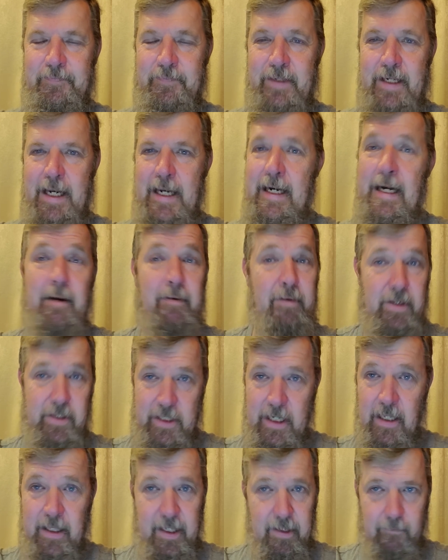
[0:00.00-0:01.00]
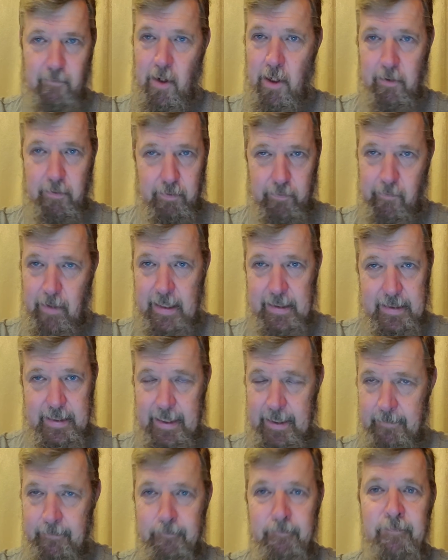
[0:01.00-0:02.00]
Okay, now there's nothing wrong with
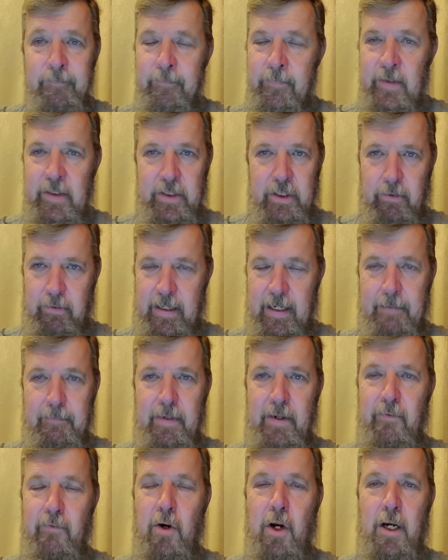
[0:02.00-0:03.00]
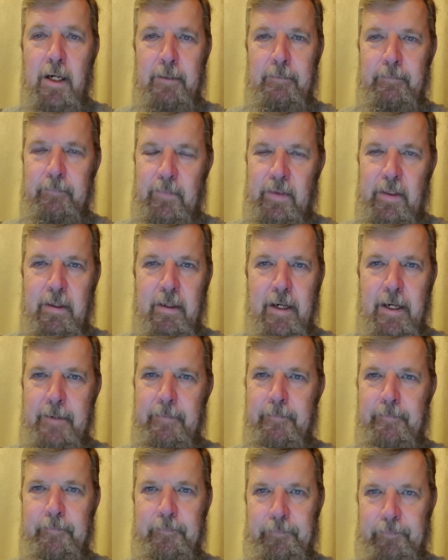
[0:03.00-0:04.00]
renting. Don't get me wrong, all right?
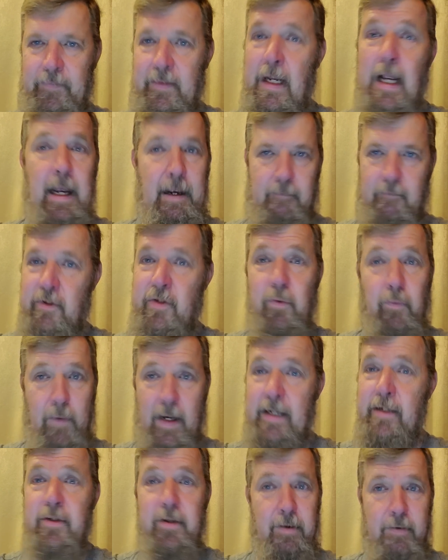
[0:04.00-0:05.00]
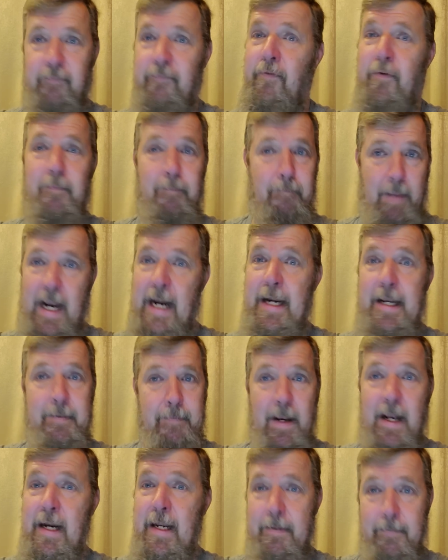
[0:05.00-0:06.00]
I was a renter for many,
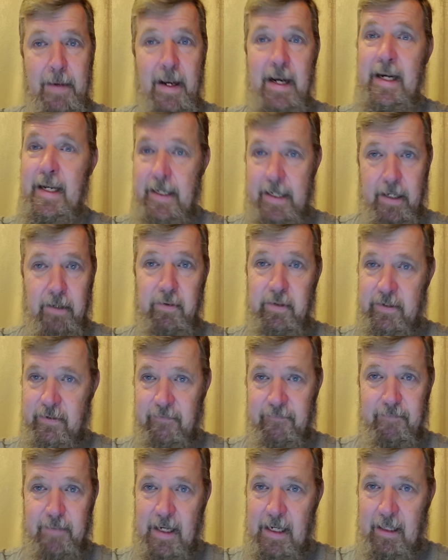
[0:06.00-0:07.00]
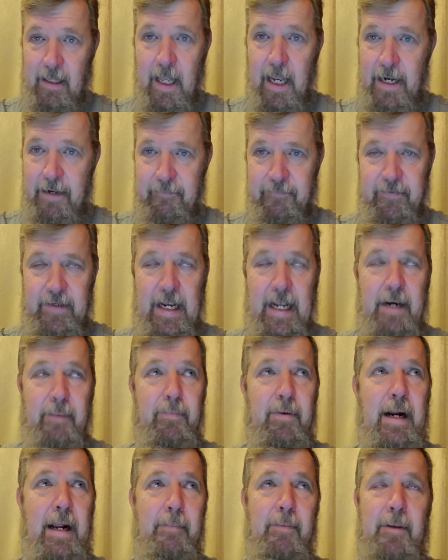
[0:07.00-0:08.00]
many, many years of my life. Not a
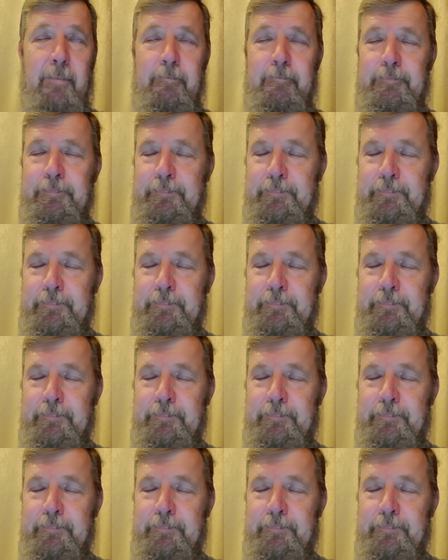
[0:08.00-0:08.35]
problem.